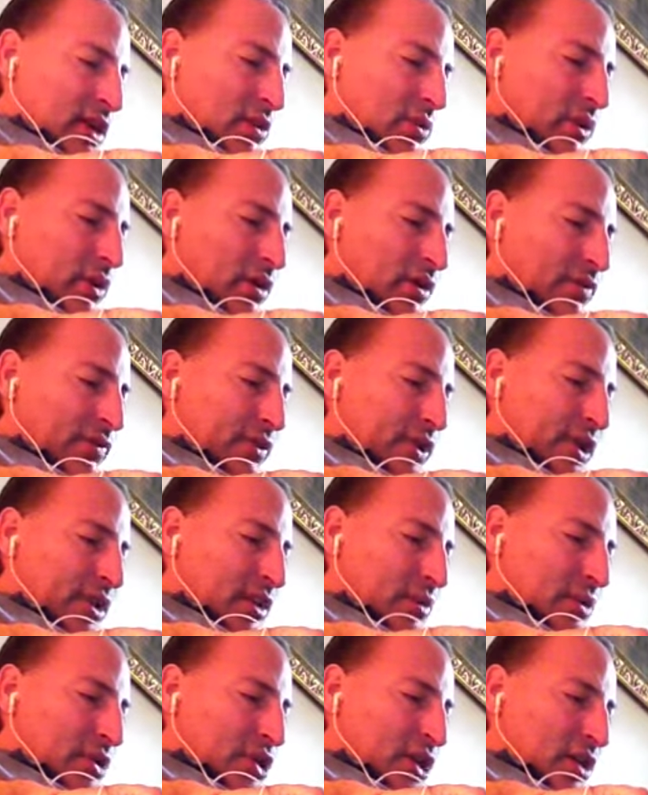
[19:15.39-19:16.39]
We are afraid
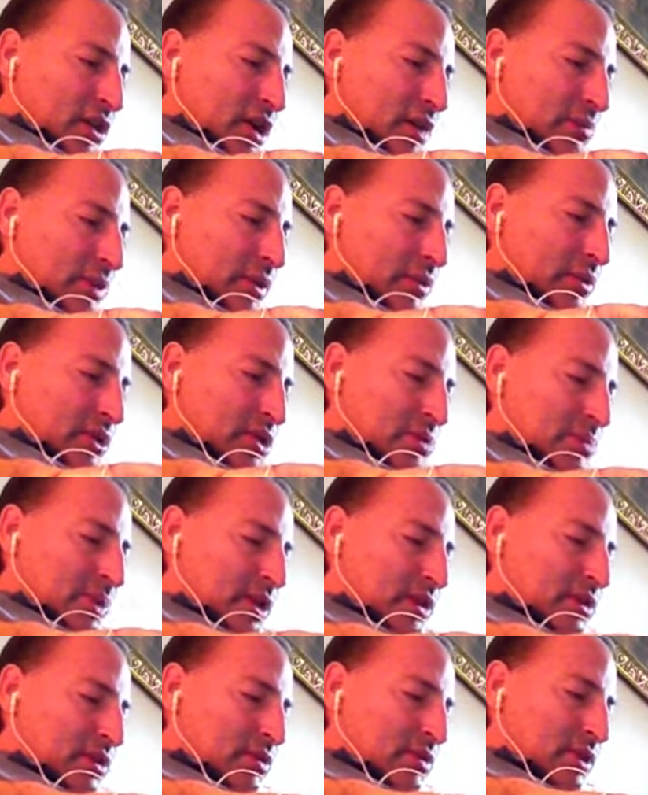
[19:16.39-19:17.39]
that we shall not be able to
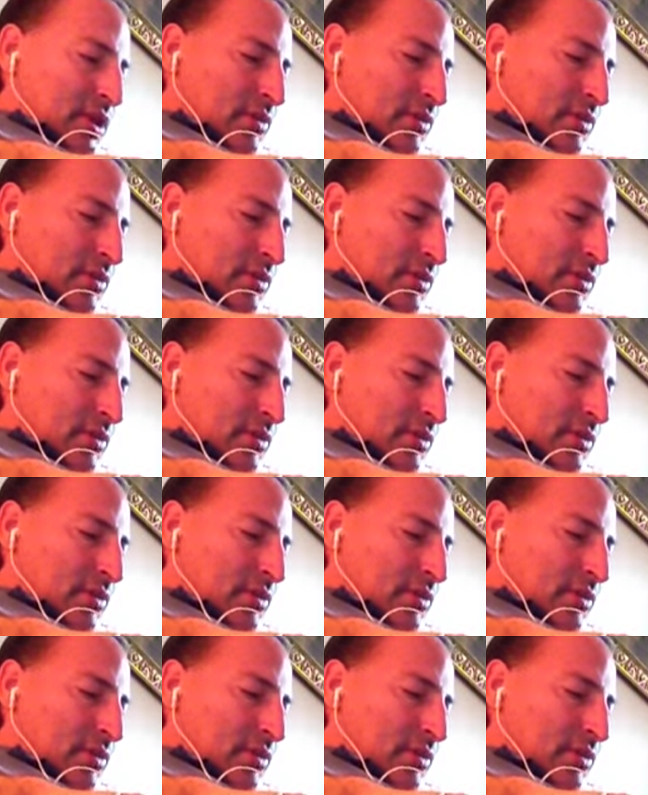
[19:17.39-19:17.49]
speak to you